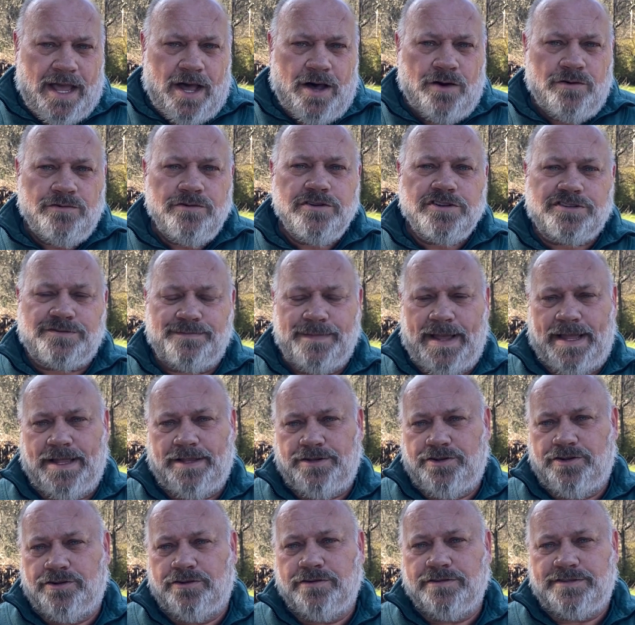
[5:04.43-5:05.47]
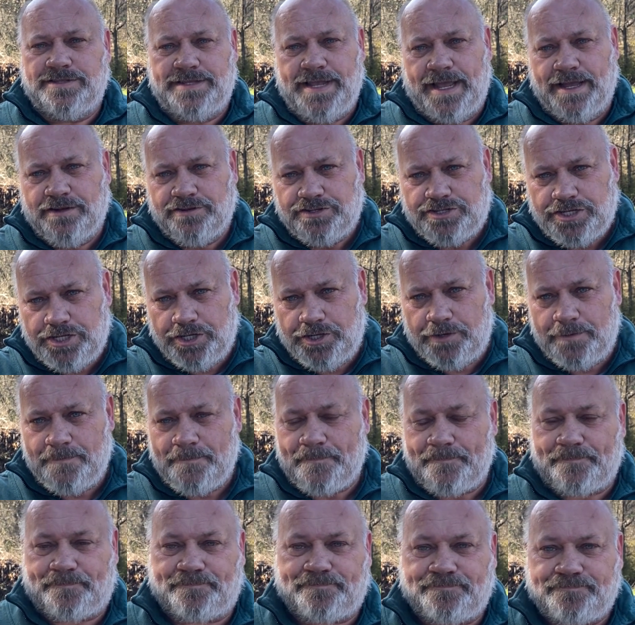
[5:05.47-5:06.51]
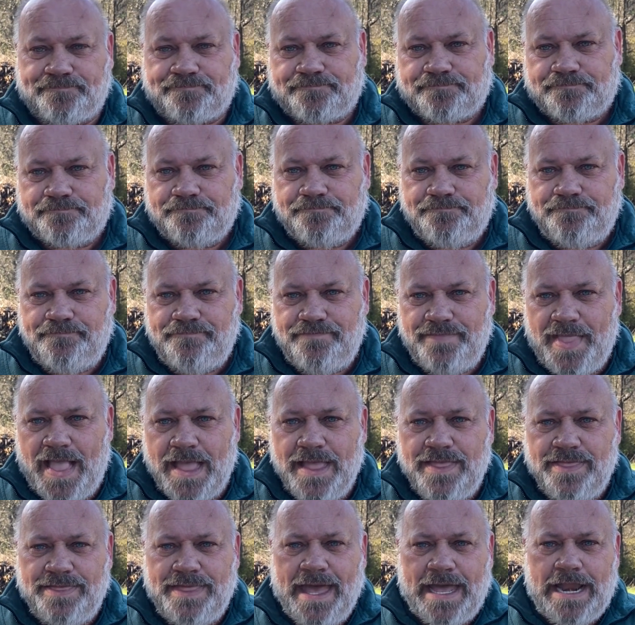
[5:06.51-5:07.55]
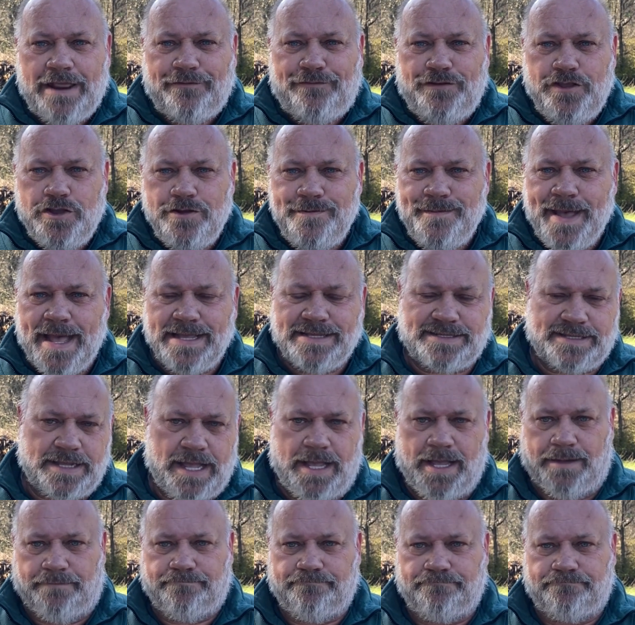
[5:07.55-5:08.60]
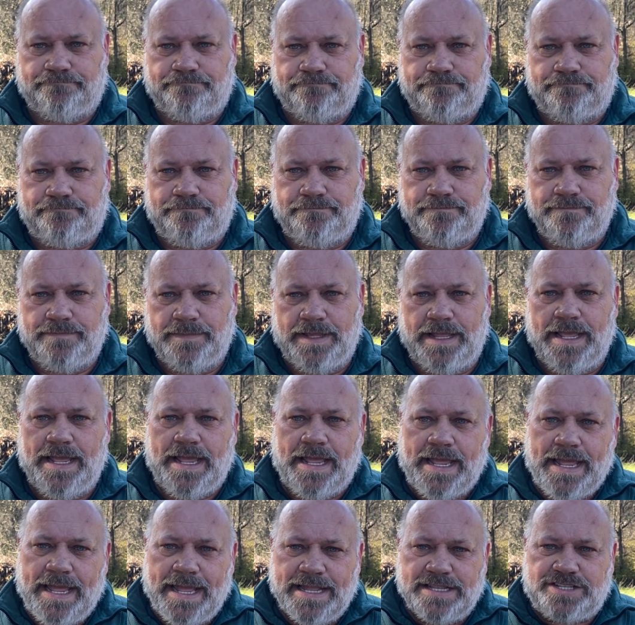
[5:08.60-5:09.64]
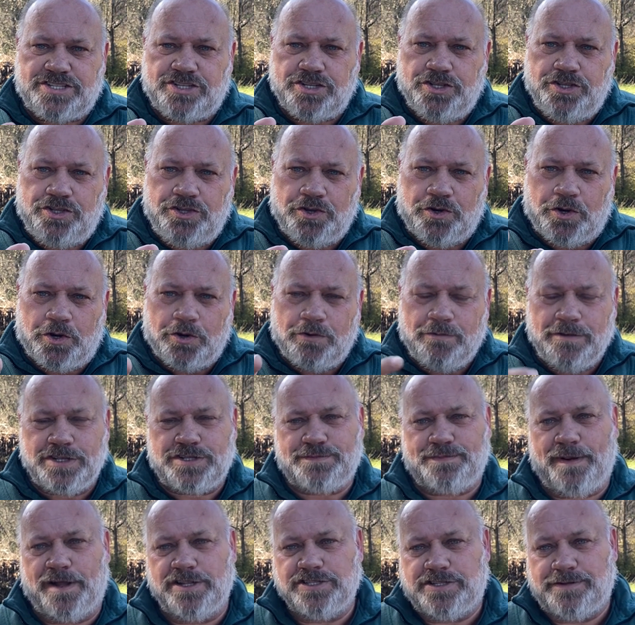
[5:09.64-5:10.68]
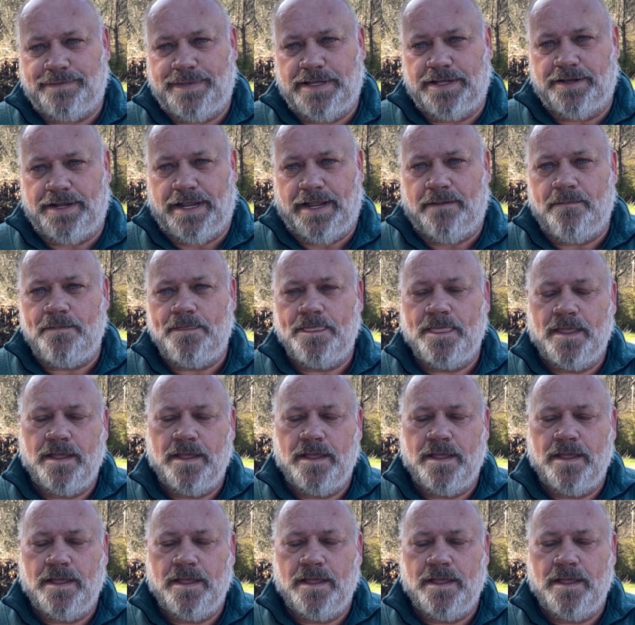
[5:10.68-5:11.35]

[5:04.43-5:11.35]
owner's manual tells you that if you mess up, it's your responsibility.